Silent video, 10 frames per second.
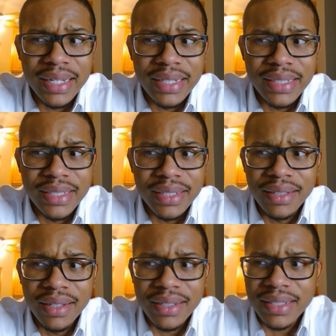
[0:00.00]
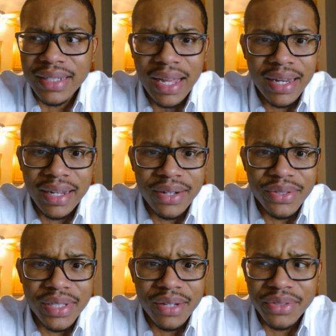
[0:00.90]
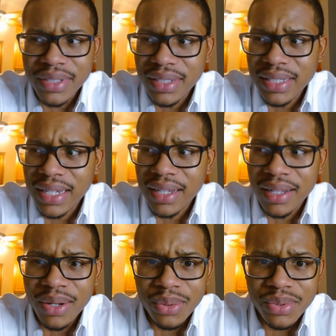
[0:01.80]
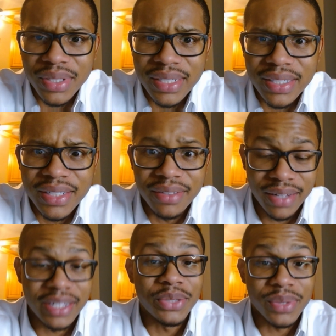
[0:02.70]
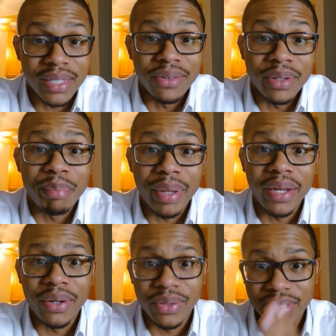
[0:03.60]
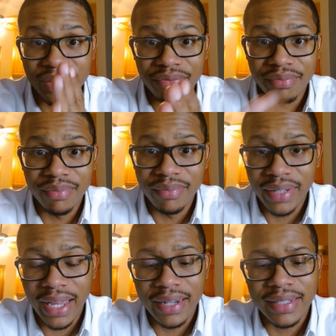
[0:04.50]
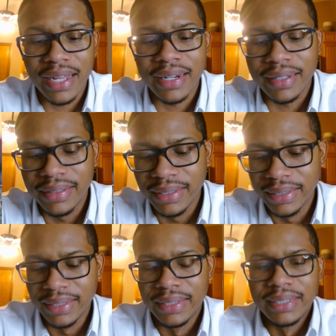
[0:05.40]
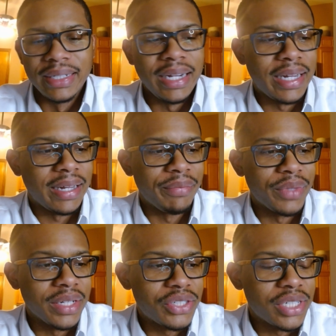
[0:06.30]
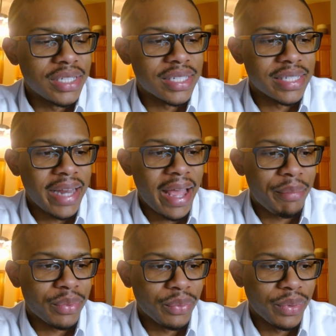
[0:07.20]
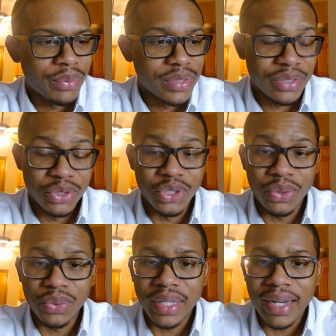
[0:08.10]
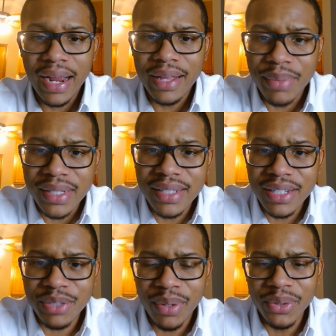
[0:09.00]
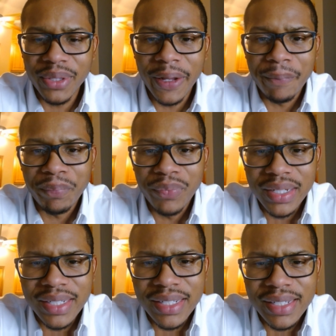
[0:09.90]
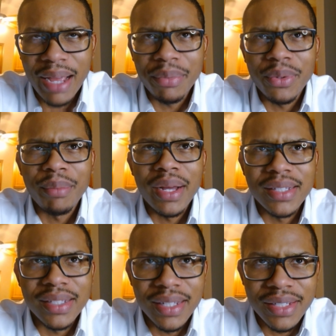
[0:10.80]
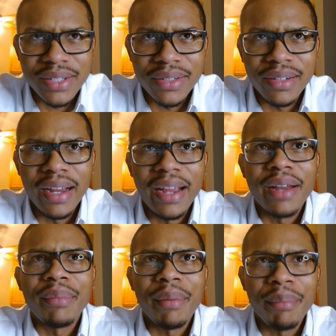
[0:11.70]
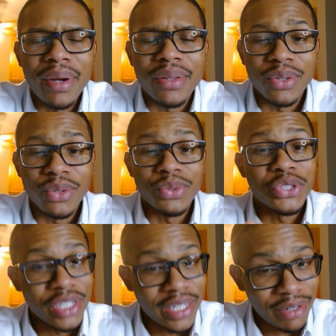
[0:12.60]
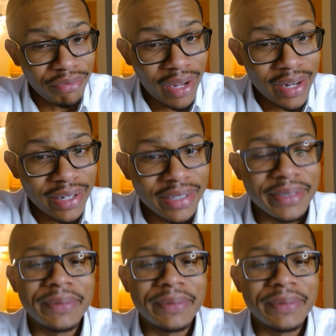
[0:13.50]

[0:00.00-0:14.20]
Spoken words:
she looks not like herself. She looks like a ghost. She was literally pale and just catatonic. Then she snapped. It was June the 9th, my son's birthday. She snapped on my sister and my mother, who she invited